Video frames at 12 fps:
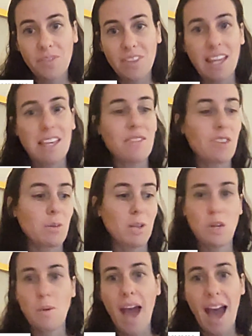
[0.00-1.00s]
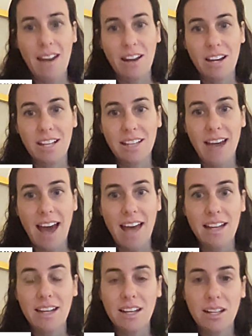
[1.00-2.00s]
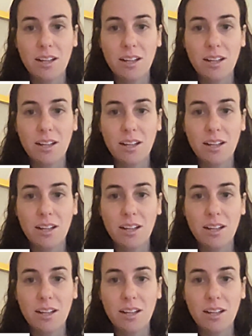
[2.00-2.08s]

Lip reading: that even when you add on that